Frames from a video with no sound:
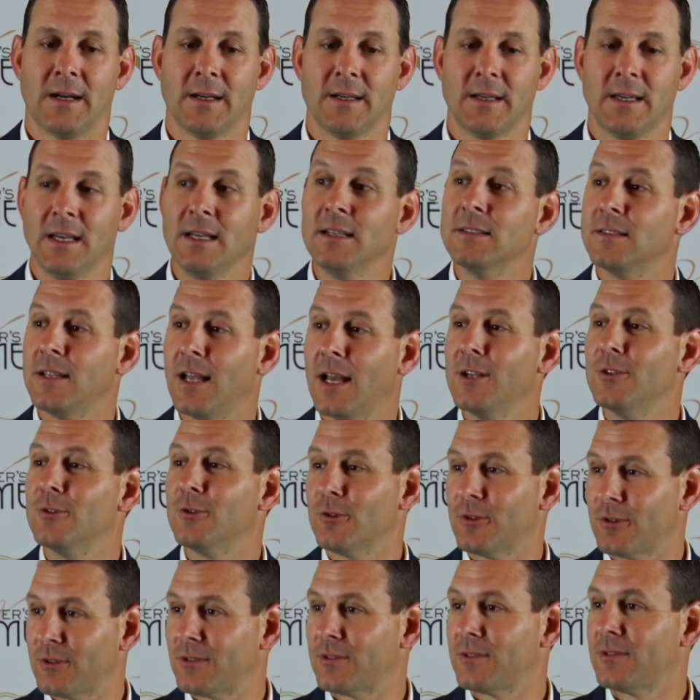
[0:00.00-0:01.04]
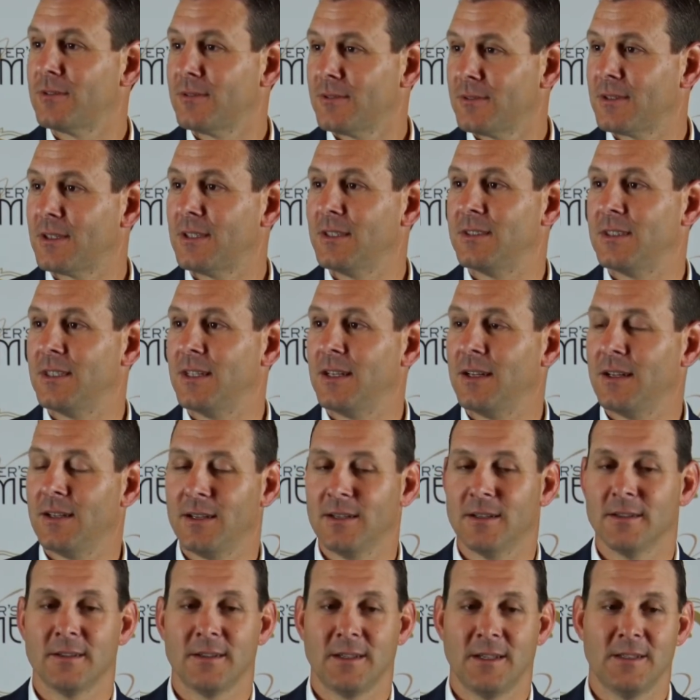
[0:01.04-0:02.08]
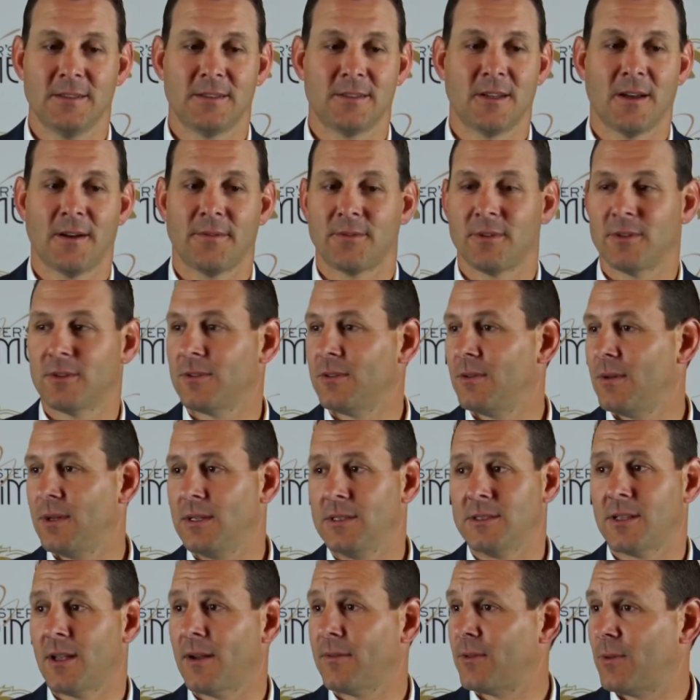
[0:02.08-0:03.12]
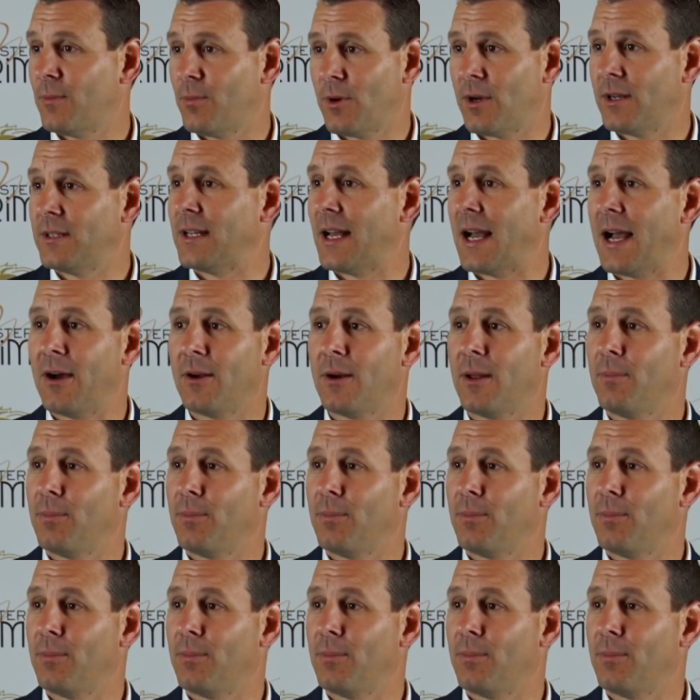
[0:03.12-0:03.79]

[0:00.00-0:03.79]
he's dangerous because he's tough to bring down.